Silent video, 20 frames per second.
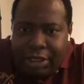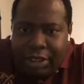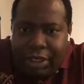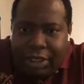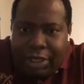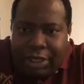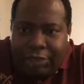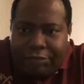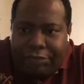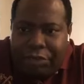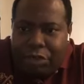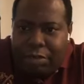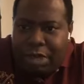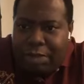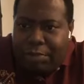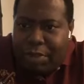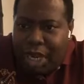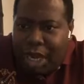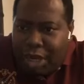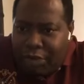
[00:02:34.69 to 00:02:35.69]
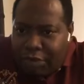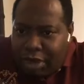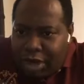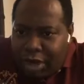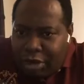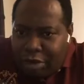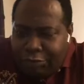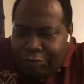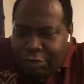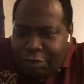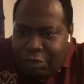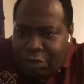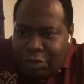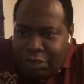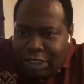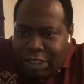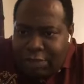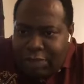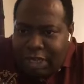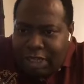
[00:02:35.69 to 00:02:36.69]
If you know my background, of
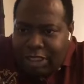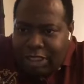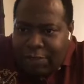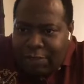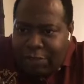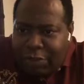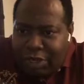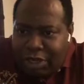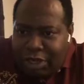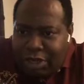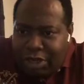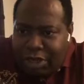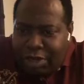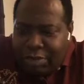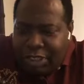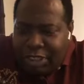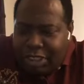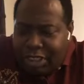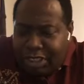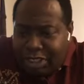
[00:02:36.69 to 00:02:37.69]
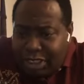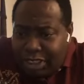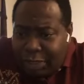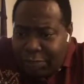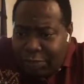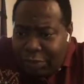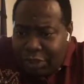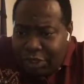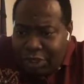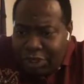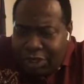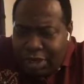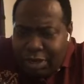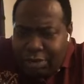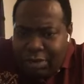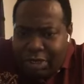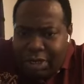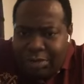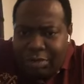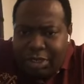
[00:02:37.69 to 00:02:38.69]
course, I'm an entrepreneur. I'm an international
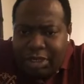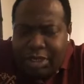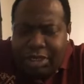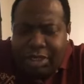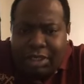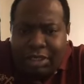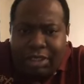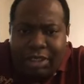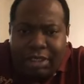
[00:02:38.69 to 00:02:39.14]
entrepreneur.